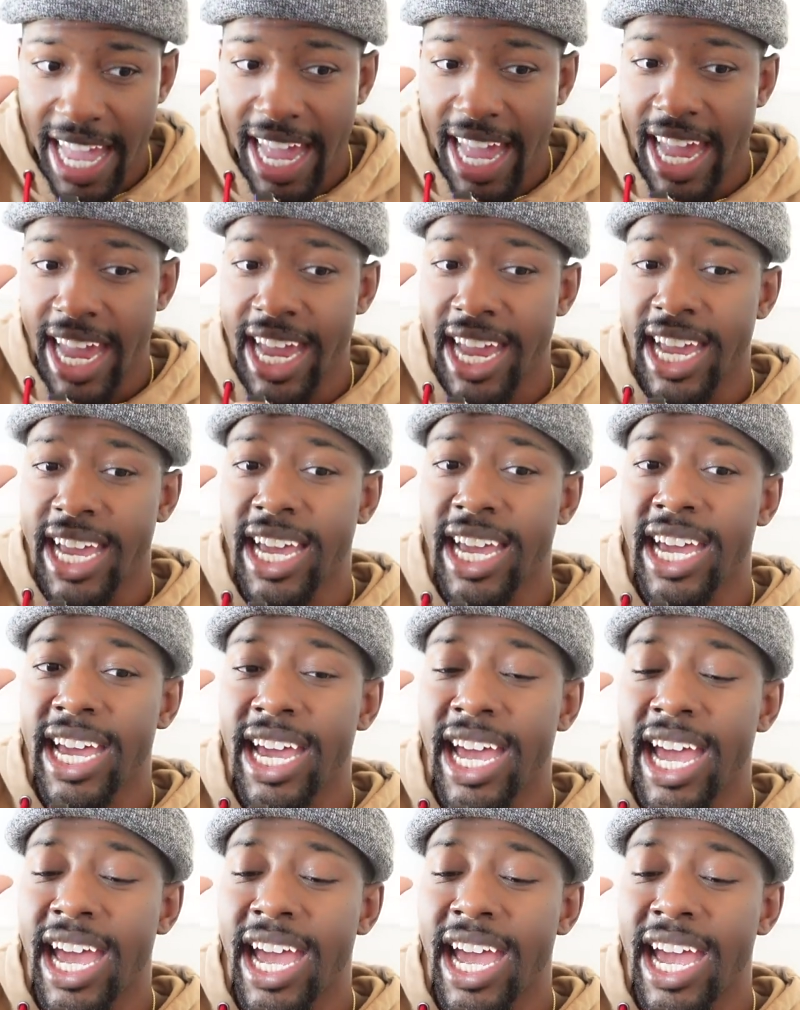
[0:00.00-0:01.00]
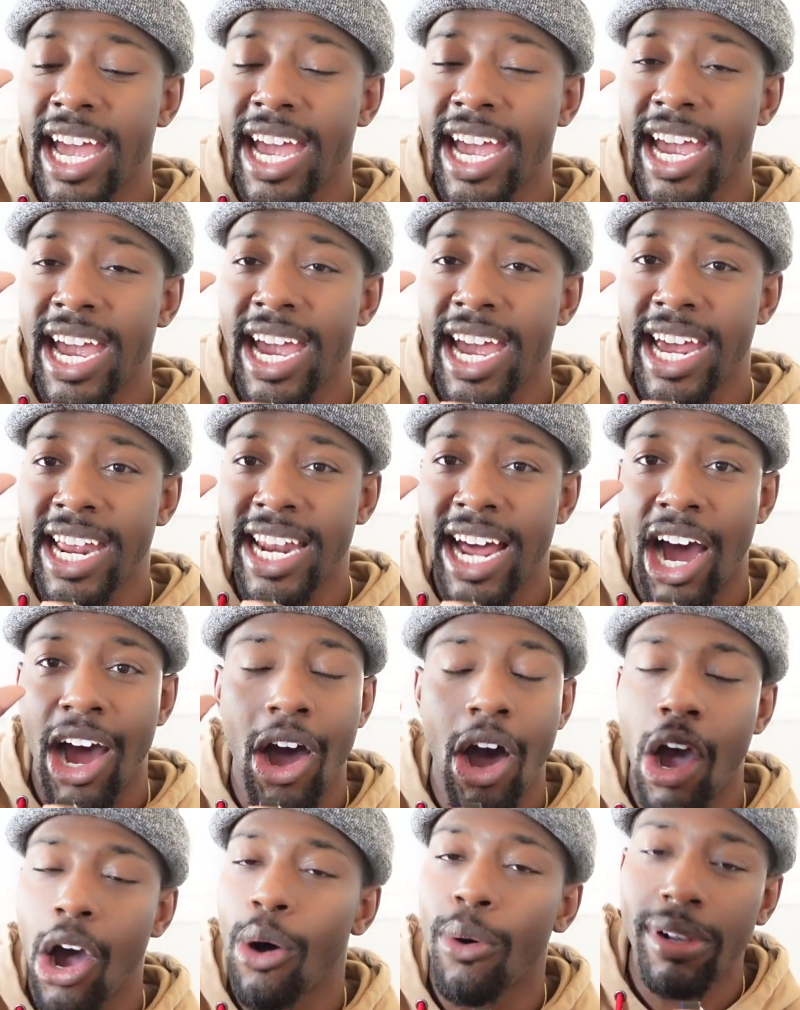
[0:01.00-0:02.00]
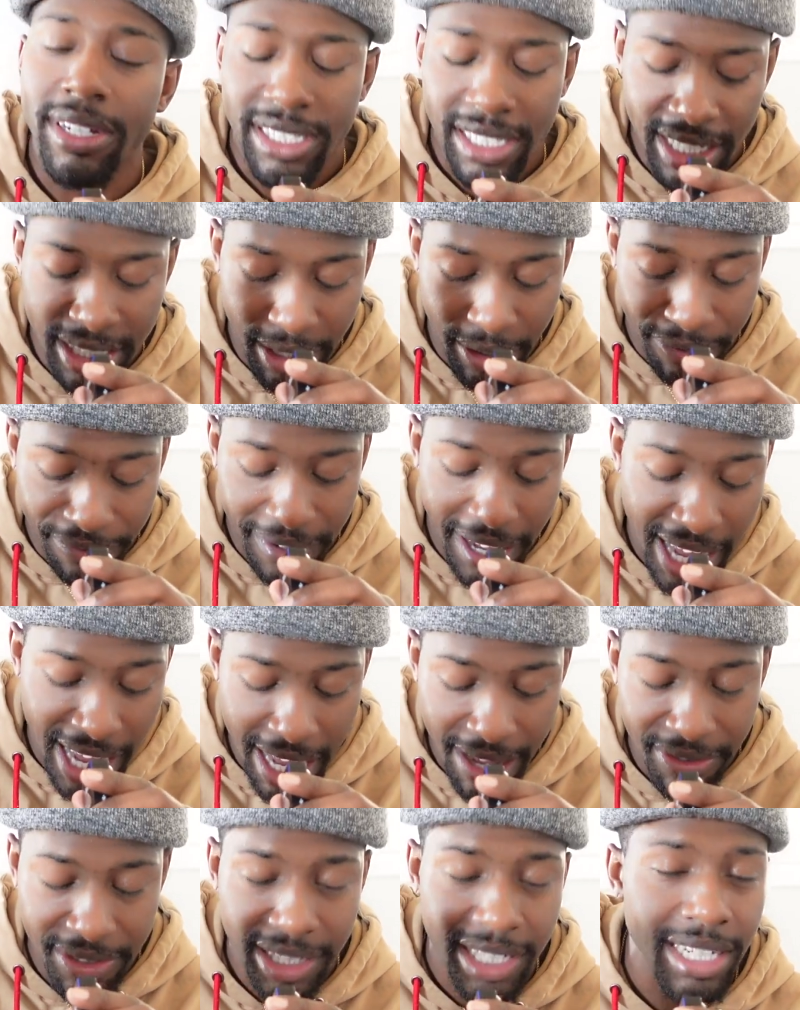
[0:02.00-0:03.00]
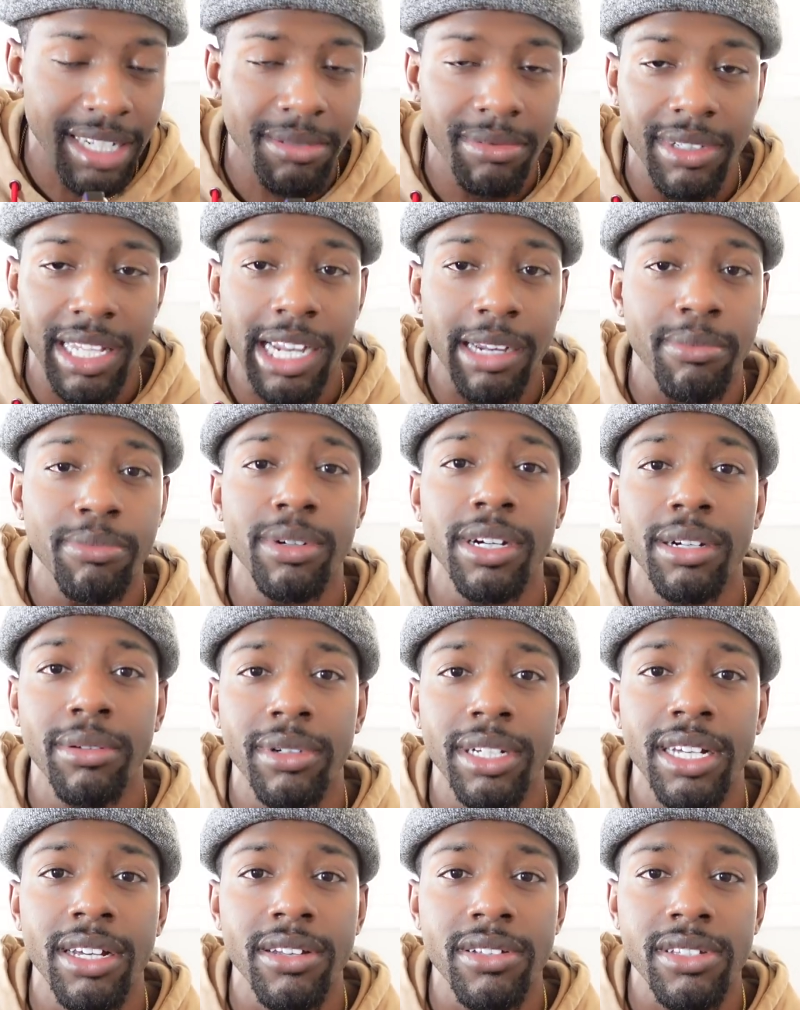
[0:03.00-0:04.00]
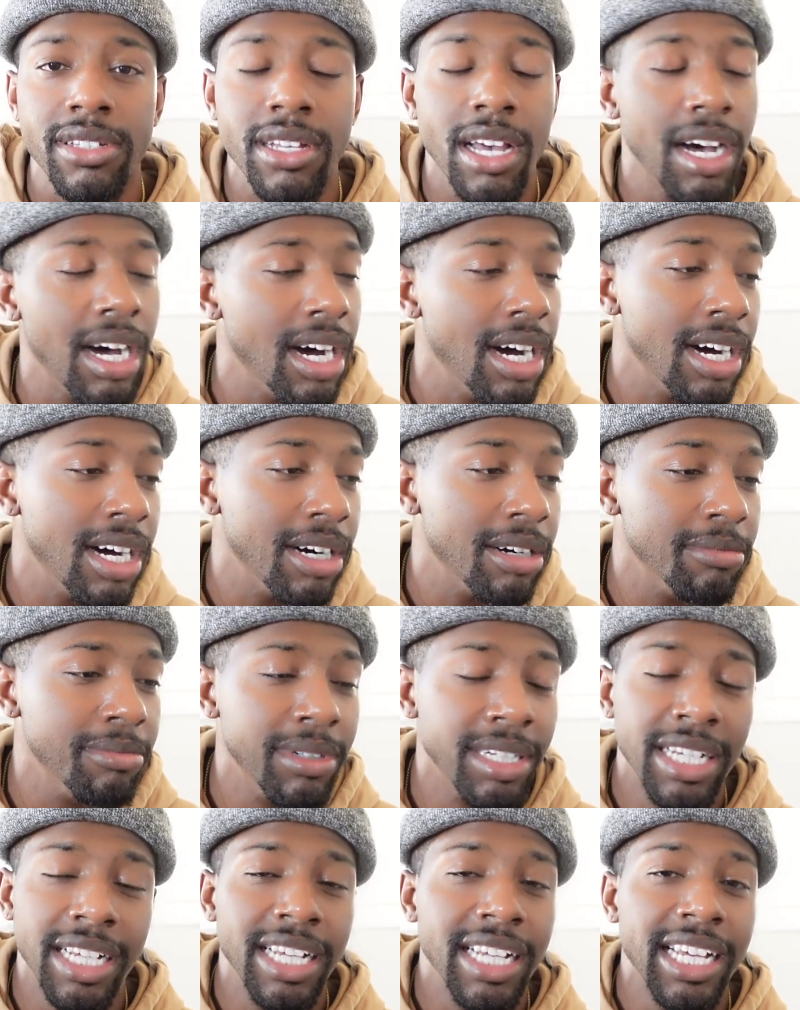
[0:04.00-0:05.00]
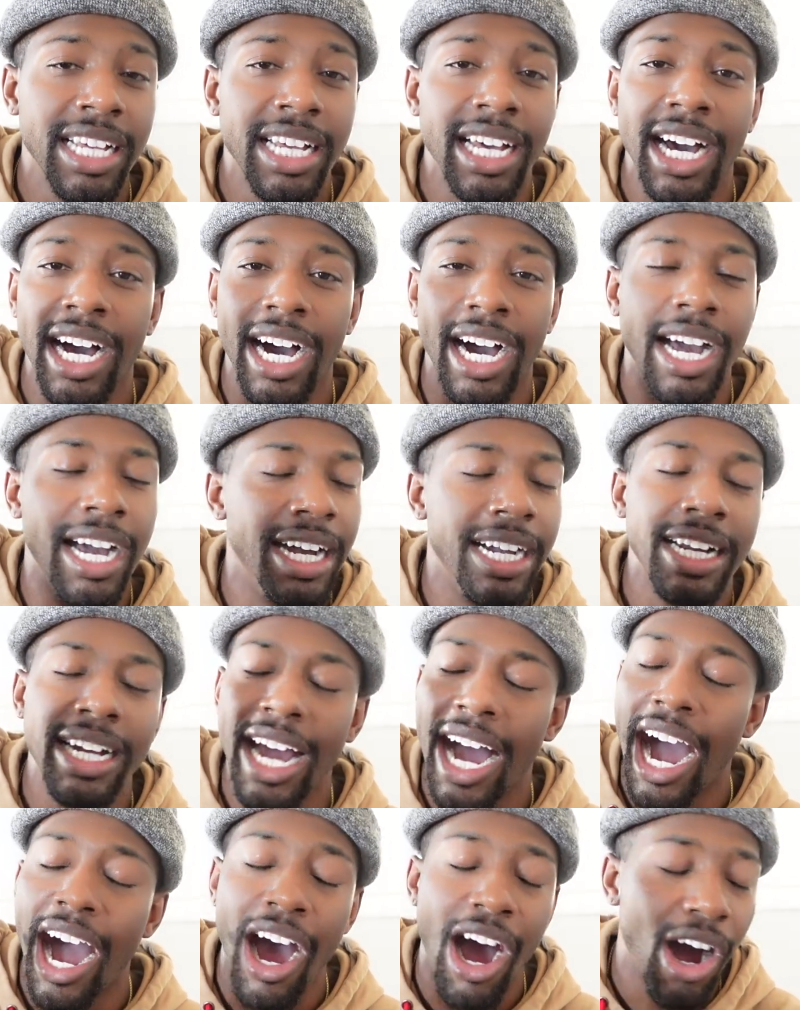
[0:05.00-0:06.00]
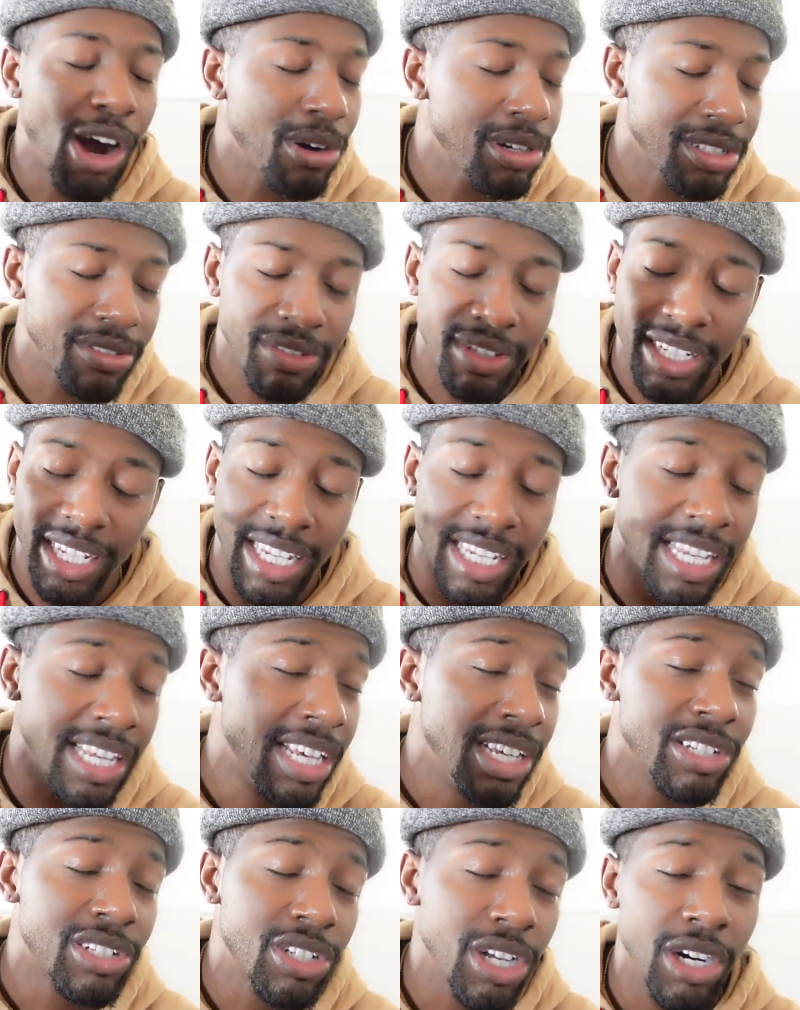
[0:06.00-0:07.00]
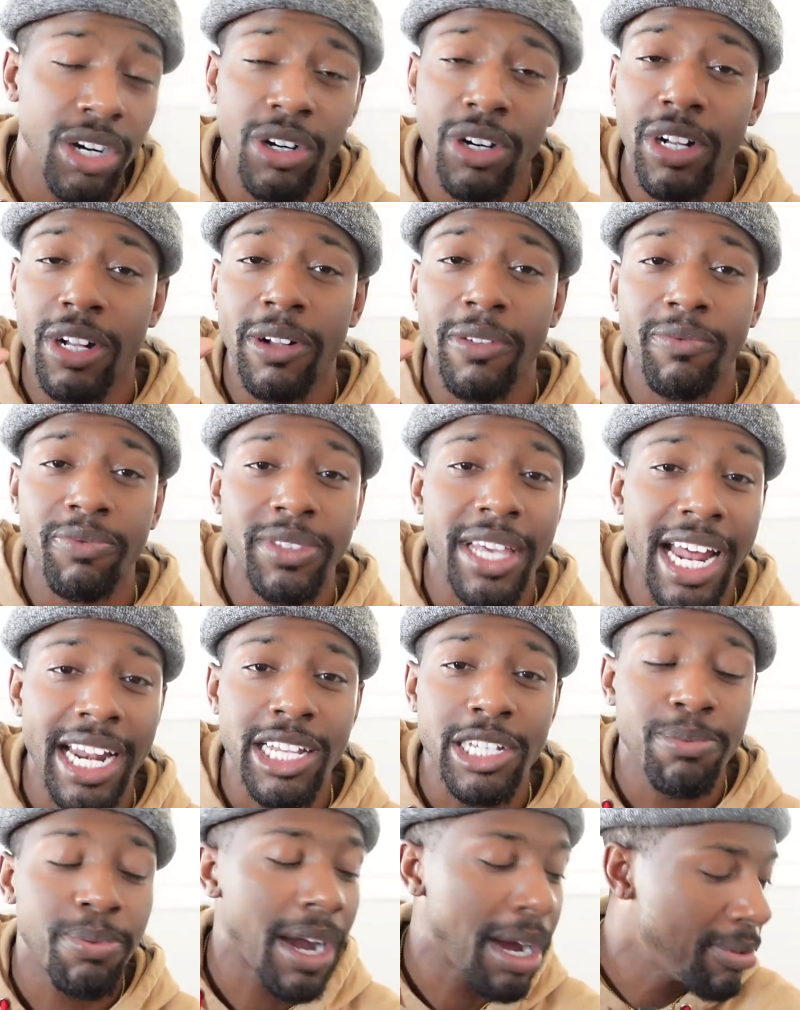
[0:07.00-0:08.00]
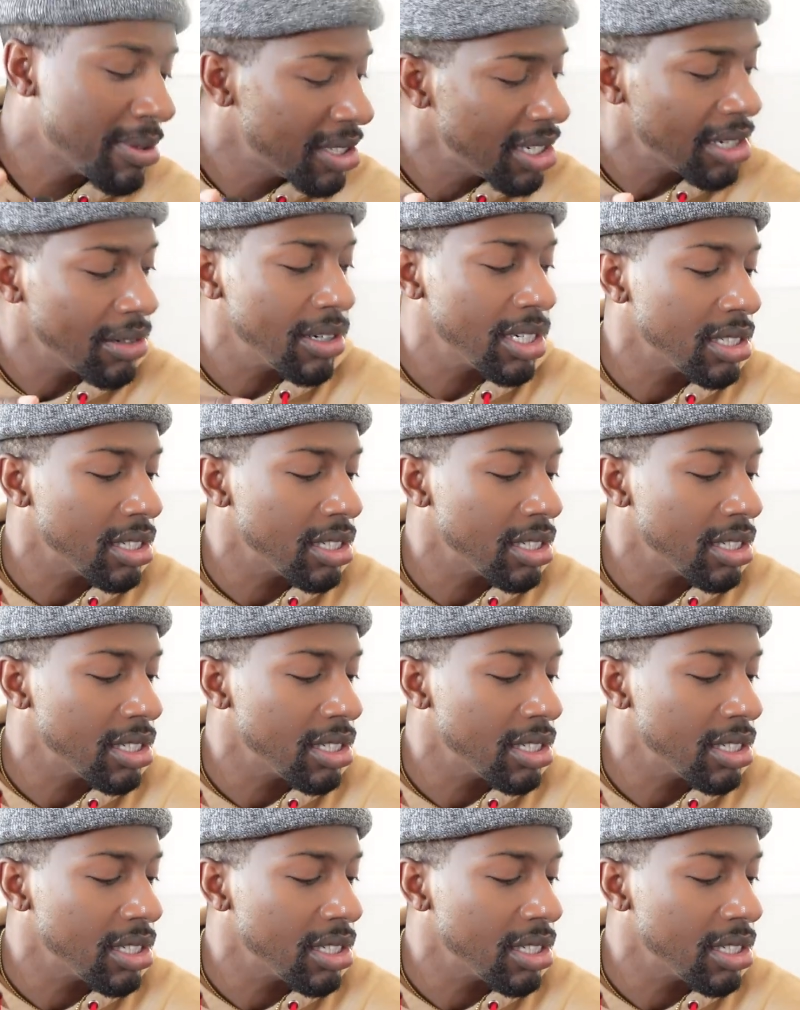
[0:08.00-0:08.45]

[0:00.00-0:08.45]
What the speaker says: And I always get the five, and then I'm like, bro, what else? I always forget. So that is probably, you know what?